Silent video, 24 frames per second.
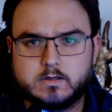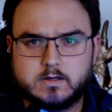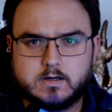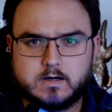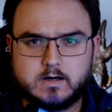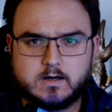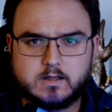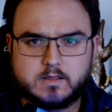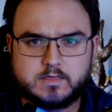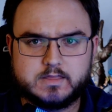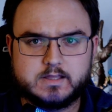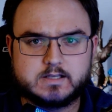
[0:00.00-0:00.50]

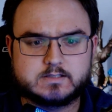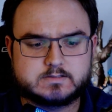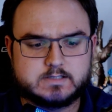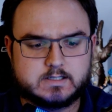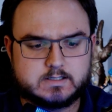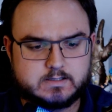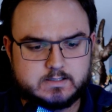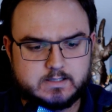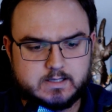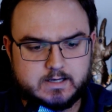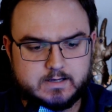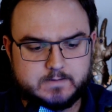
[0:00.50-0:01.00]
things like
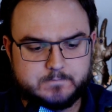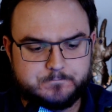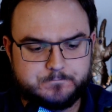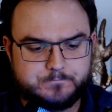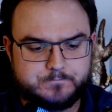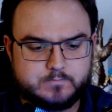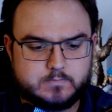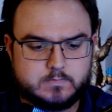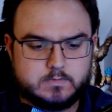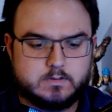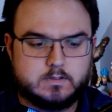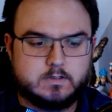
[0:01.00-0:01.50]
that.
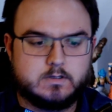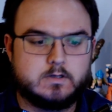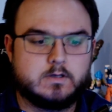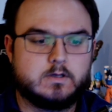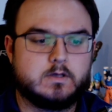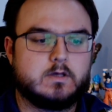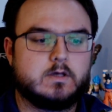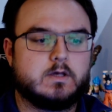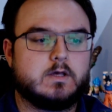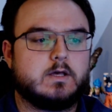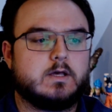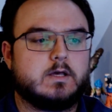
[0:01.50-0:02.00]

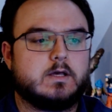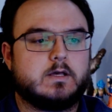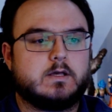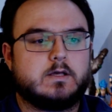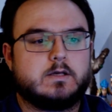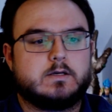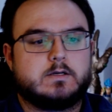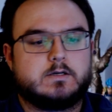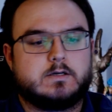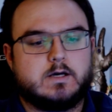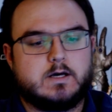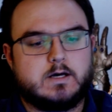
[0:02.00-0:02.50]

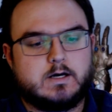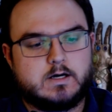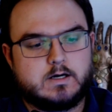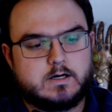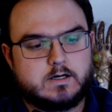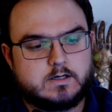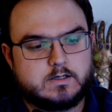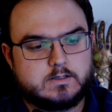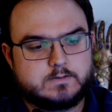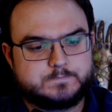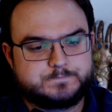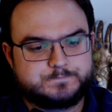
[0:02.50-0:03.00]
Uh,
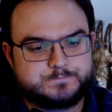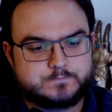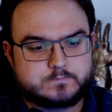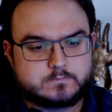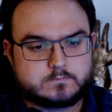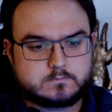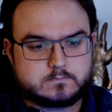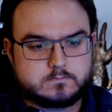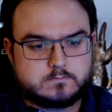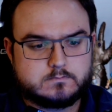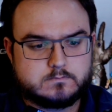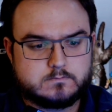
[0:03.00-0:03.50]

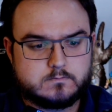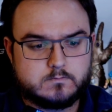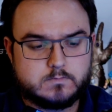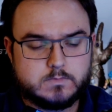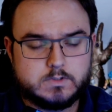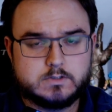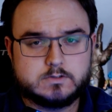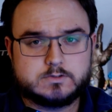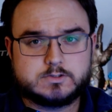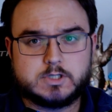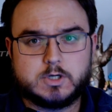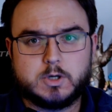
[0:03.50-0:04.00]

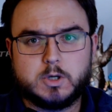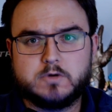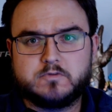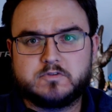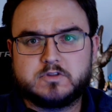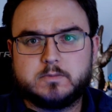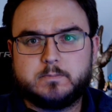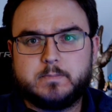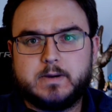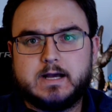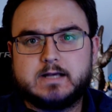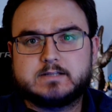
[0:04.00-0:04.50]
so over the
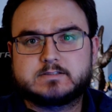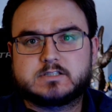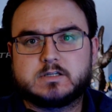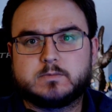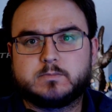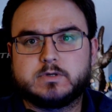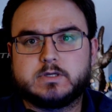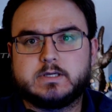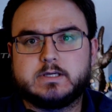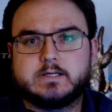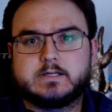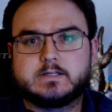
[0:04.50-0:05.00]
past couple
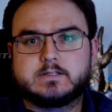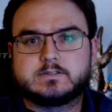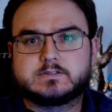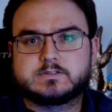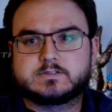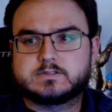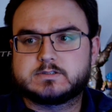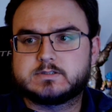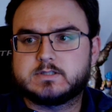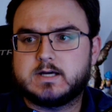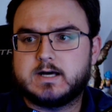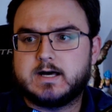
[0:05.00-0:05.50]
years,
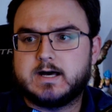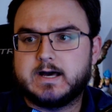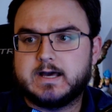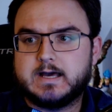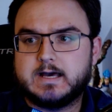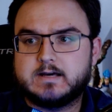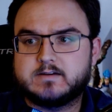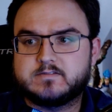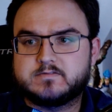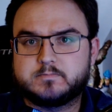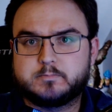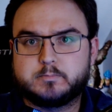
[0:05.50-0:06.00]
I
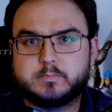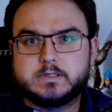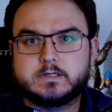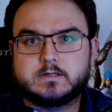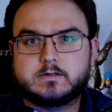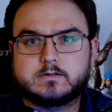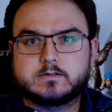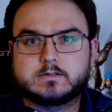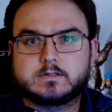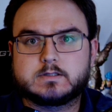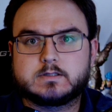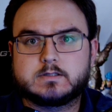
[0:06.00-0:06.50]
have built
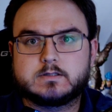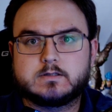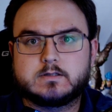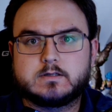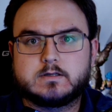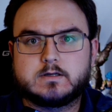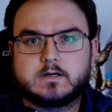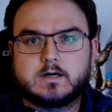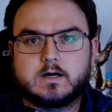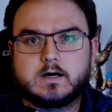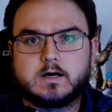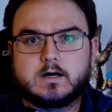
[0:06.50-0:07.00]

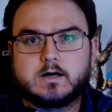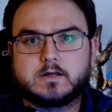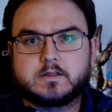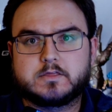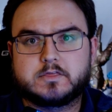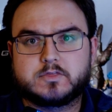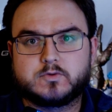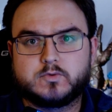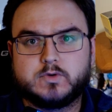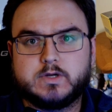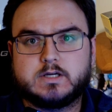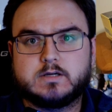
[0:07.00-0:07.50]

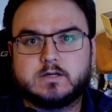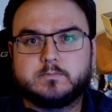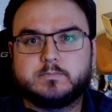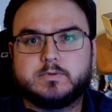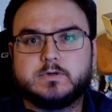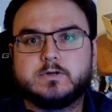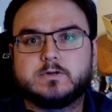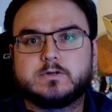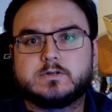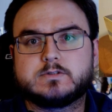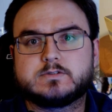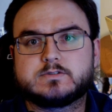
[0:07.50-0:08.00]
three
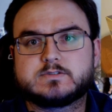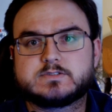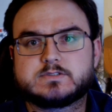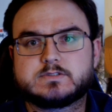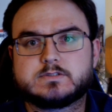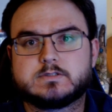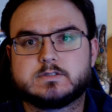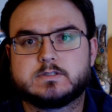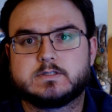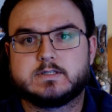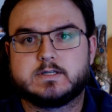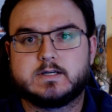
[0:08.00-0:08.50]
computers.
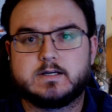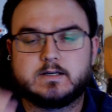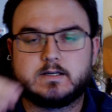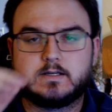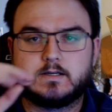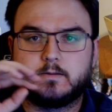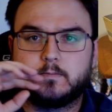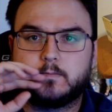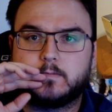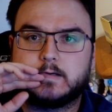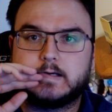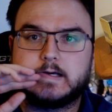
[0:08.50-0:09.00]

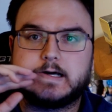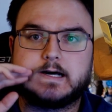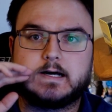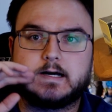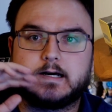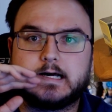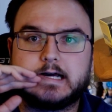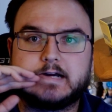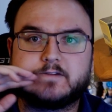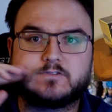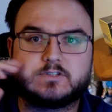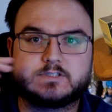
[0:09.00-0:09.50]

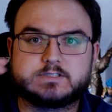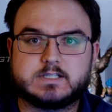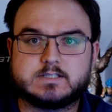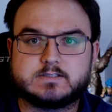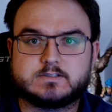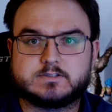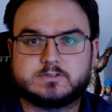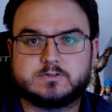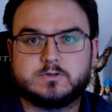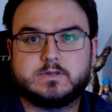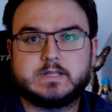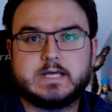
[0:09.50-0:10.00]
Ever since
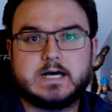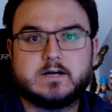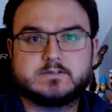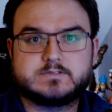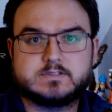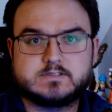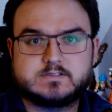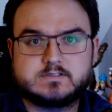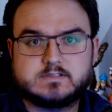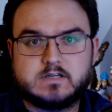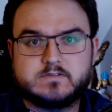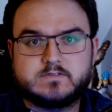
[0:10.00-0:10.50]

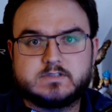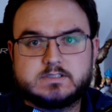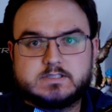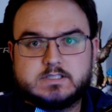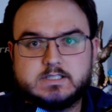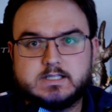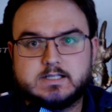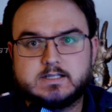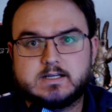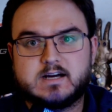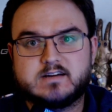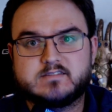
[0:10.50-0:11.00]
2017,
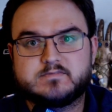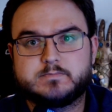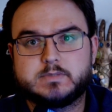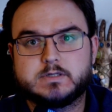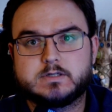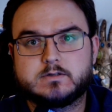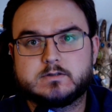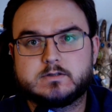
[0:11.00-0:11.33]
I've built